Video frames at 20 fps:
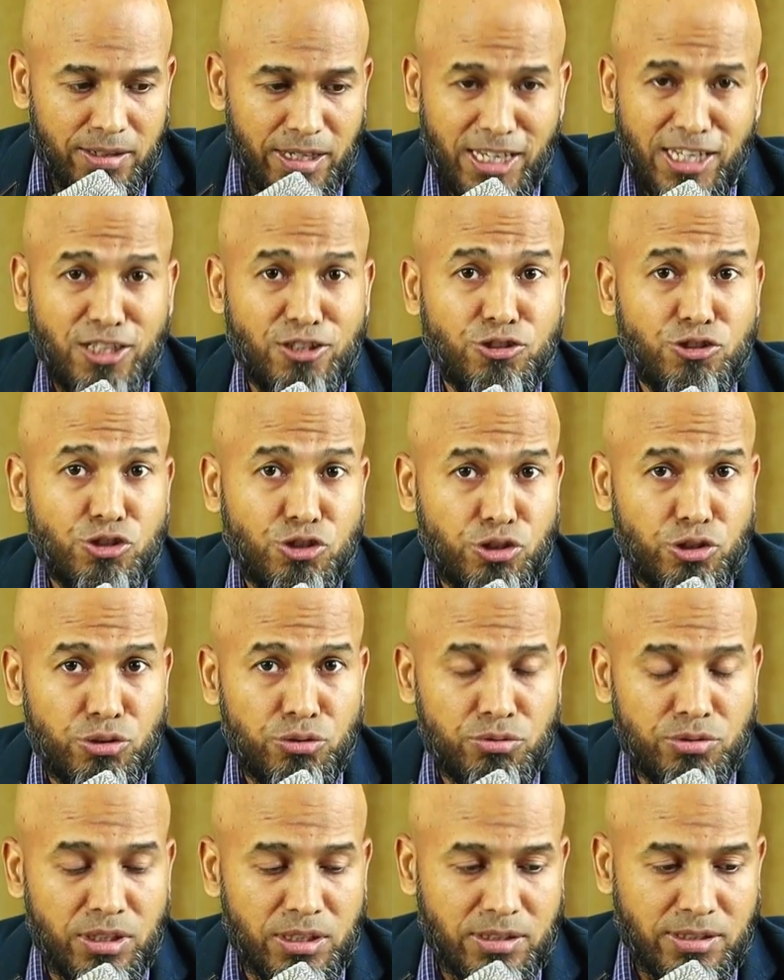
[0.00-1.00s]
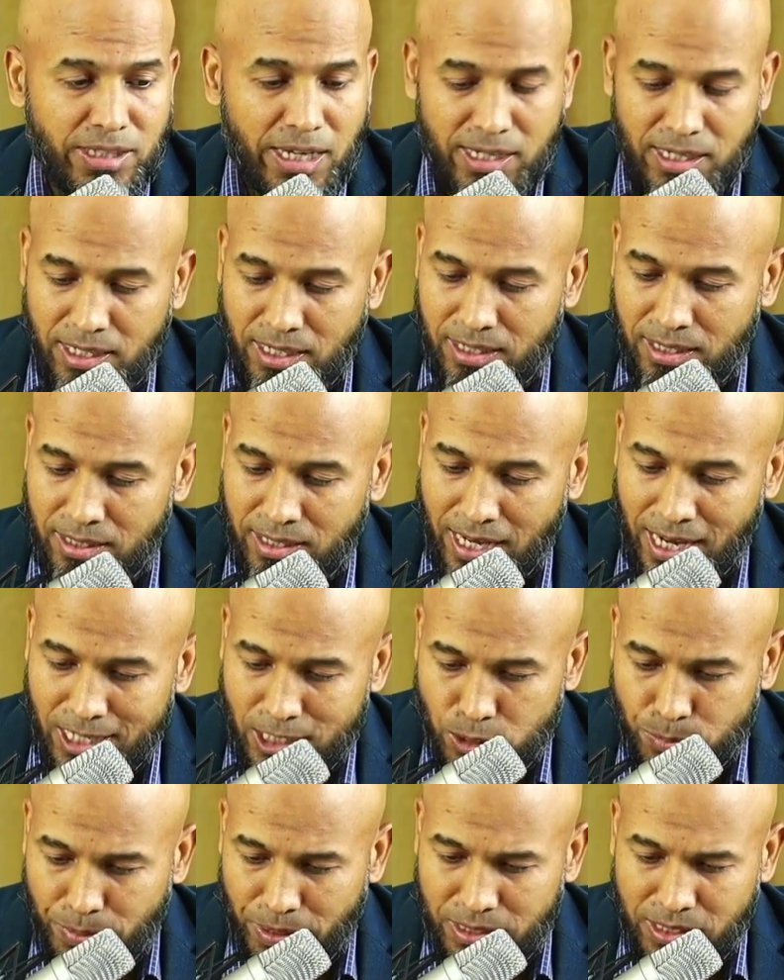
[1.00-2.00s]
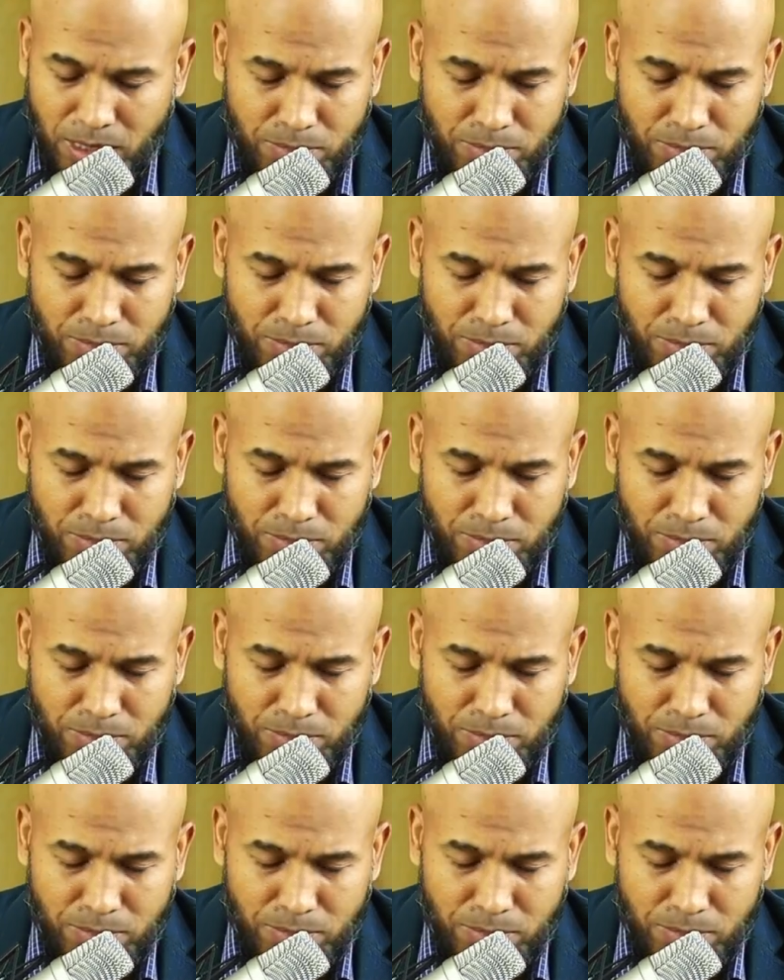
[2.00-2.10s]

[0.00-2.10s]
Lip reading: into the technical aspects.